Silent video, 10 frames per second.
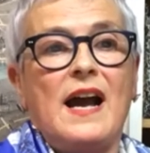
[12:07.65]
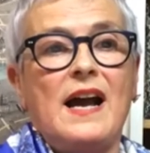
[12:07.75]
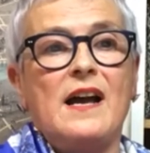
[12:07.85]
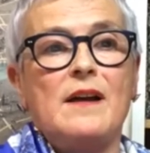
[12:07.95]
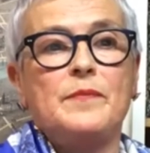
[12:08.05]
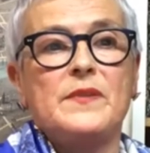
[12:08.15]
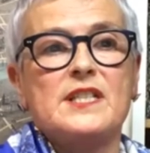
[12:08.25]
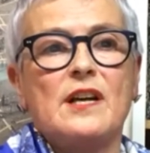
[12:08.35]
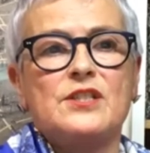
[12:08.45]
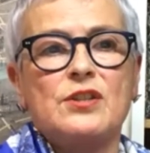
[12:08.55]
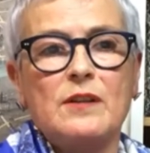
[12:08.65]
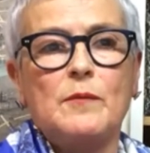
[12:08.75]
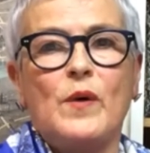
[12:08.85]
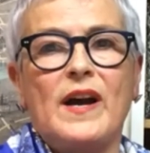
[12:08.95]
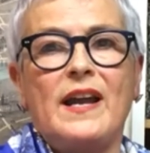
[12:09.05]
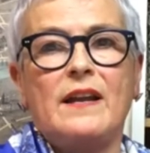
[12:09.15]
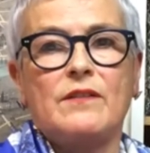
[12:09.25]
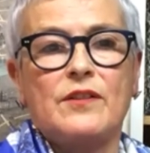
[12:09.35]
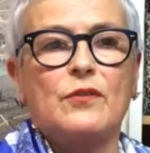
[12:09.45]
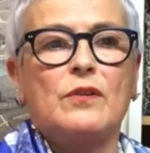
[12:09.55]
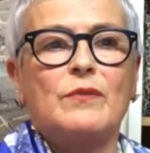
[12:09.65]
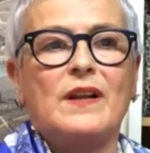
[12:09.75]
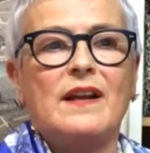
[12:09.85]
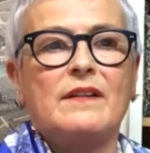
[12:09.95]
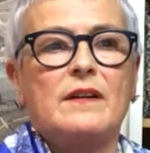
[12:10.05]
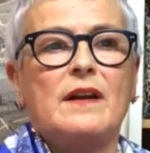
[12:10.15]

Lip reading: So I took them away and thought, well,